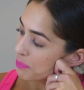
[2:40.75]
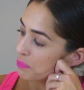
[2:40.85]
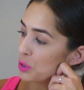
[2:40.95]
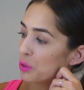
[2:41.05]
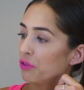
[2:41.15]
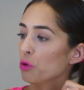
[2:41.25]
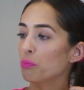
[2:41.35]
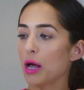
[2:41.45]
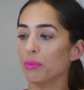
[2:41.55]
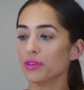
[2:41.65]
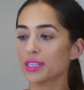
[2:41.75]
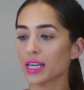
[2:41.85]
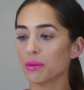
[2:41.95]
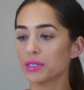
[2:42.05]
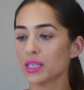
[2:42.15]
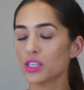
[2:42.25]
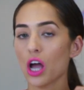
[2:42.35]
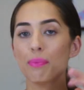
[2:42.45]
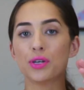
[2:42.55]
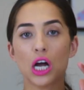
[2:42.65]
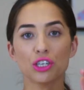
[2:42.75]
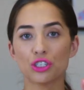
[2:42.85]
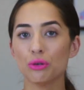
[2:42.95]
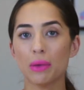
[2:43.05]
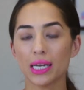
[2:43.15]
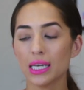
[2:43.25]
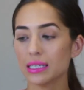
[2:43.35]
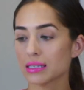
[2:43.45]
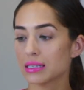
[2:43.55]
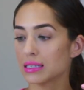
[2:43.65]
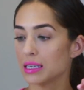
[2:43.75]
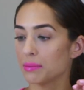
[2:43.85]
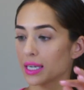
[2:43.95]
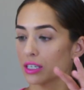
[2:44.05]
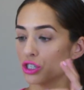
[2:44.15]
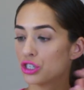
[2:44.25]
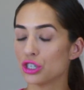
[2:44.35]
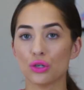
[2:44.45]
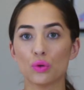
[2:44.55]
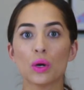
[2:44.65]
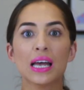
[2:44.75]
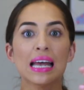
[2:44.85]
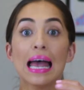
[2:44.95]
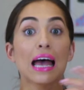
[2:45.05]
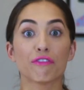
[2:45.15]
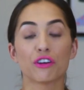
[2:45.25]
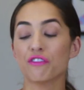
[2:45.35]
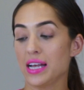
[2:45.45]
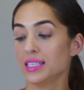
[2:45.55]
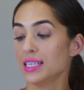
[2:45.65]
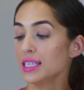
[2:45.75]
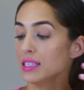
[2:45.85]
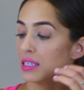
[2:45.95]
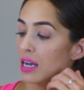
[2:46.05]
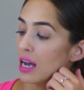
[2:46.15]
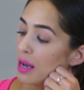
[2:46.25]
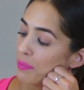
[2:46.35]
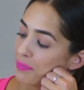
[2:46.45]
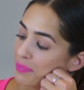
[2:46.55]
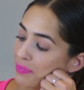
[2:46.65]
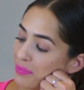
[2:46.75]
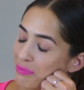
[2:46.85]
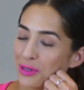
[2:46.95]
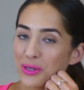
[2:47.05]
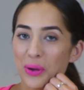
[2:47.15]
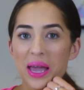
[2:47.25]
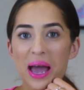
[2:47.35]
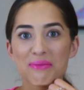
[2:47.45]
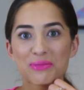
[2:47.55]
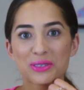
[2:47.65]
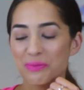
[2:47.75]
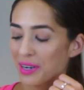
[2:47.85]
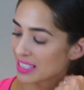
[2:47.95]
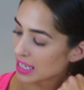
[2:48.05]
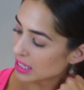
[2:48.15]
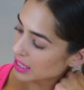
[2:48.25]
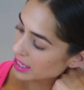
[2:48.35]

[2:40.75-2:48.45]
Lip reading: Beautiful bubbles that come to the top, not too many. It doesn't seem like it's too effervescent. So yeah, I'm super excited.